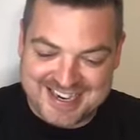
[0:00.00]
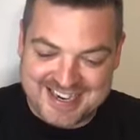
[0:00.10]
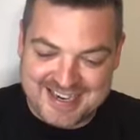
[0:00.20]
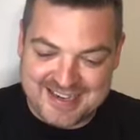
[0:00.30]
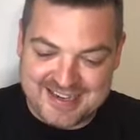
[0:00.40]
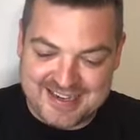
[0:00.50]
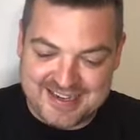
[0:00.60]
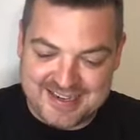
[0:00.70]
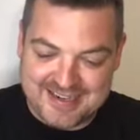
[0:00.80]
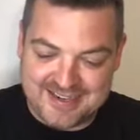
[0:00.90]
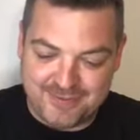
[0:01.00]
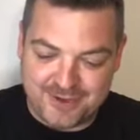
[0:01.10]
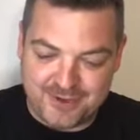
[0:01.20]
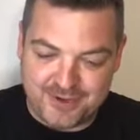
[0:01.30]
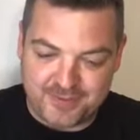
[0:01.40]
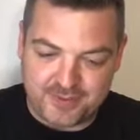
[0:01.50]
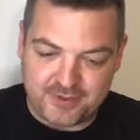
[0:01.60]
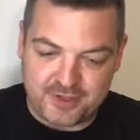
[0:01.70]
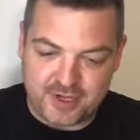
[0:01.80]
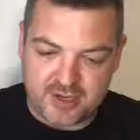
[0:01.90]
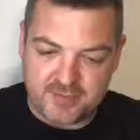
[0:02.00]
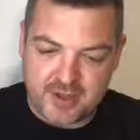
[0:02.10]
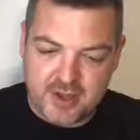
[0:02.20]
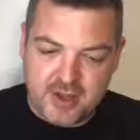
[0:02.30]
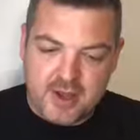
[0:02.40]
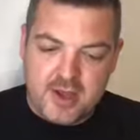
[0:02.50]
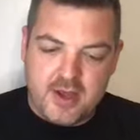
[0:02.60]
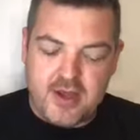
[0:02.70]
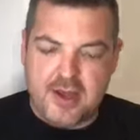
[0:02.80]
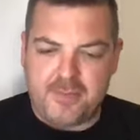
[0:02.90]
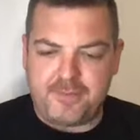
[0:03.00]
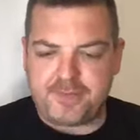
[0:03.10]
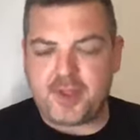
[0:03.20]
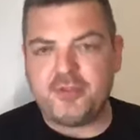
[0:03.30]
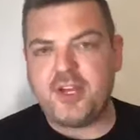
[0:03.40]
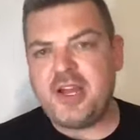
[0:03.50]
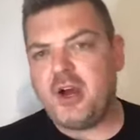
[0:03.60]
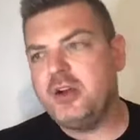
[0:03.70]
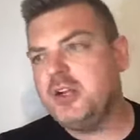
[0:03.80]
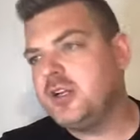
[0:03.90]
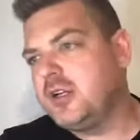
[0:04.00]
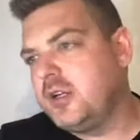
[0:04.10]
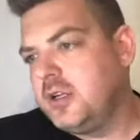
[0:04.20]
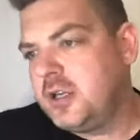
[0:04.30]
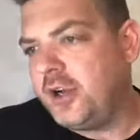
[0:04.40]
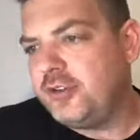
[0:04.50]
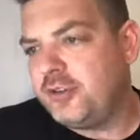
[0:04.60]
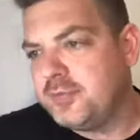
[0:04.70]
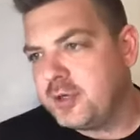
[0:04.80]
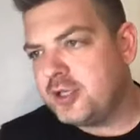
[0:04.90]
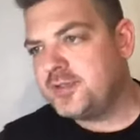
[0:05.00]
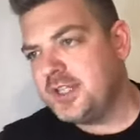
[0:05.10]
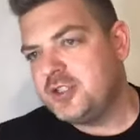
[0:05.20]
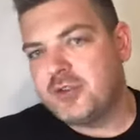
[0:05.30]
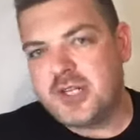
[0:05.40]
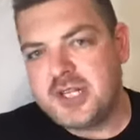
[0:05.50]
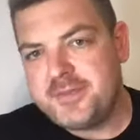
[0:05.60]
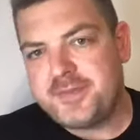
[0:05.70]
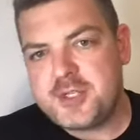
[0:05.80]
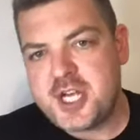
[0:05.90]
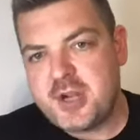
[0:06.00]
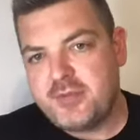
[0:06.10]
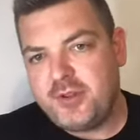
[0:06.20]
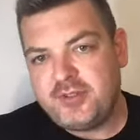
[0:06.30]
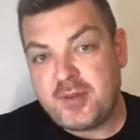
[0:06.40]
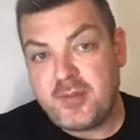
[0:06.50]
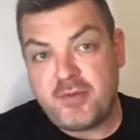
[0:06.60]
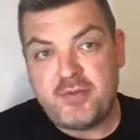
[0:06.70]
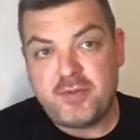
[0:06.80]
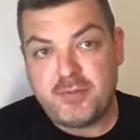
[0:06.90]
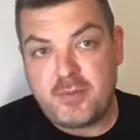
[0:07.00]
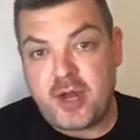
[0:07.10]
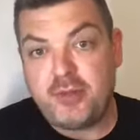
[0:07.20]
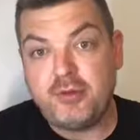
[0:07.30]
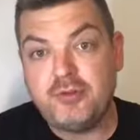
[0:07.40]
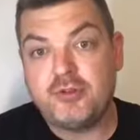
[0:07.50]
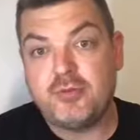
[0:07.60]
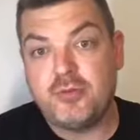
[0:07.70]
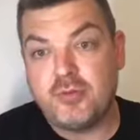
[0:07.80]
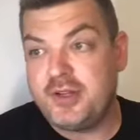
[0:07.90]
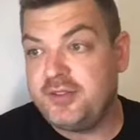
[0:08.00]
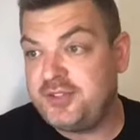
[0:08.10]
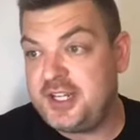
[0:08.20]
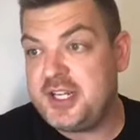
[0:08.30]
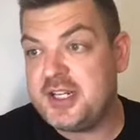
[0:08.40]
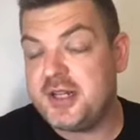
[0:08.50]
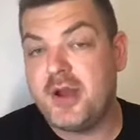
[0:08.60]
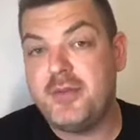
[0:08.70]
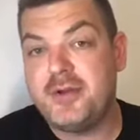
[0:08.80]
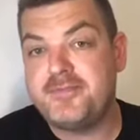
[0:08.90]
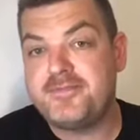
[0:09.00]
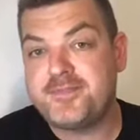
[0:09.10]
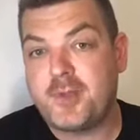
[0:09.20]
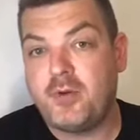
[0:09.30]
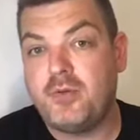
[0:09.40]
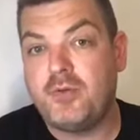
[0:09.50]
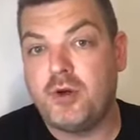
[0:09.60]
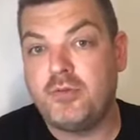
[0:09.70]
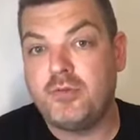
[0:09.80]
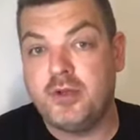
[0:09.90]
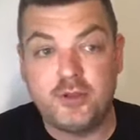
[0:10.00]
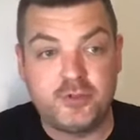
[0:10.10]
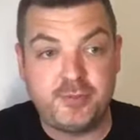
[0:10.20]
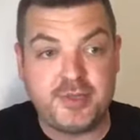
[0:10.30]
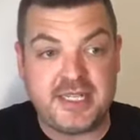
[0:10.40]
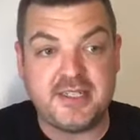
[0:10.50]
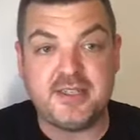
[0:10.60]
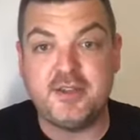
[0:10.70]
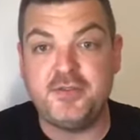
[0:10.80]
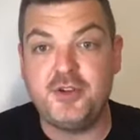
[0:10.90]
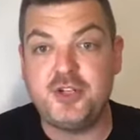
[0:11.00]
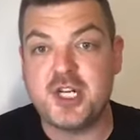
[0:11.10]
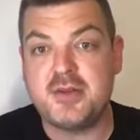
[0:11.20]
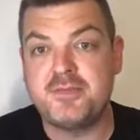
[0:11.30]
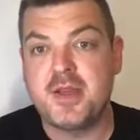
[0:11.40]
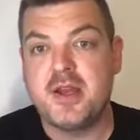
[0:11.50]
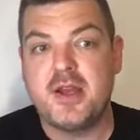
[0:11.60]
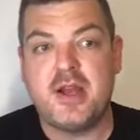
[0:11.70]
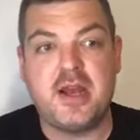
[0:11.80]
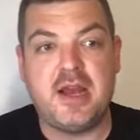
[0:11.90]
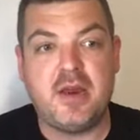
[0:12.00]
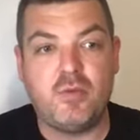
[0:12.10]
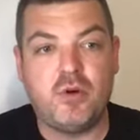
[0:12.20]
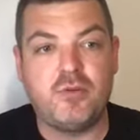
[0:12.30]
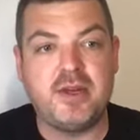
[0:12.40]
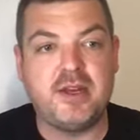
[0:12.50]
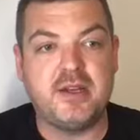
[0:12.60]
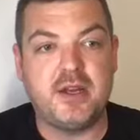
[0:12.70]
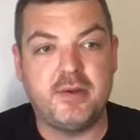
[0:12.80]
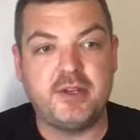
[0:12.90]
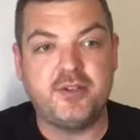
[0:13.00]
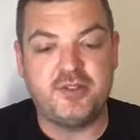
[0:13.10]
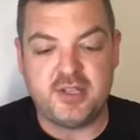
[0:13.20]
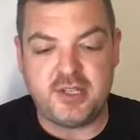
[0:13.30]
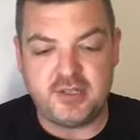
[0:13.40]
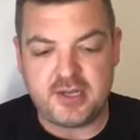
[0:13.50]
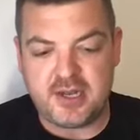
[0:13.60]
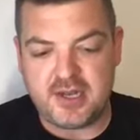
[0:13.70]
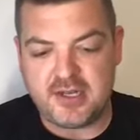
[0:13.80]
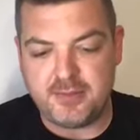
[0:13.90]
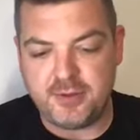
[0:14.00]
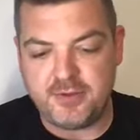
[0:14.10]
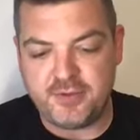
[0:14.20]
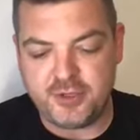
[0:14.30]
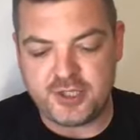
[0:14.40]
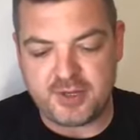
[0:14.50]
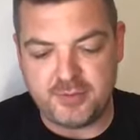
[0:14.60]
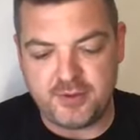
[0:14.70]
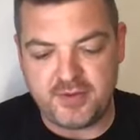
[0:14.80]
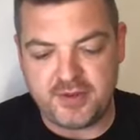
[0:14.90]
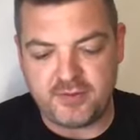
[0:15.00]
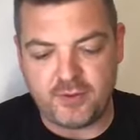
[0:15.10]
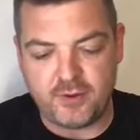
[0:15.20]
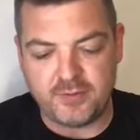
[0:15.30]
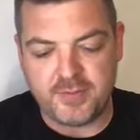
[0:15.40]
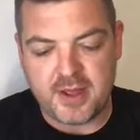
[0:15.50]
and whatnot. So. Yeah, I'm going to go to BirchFEED shortly, share with you some of my thoughts on what we're seeing at the moment, what we could have predicted in the future, and what we are going to see in the future moving forward.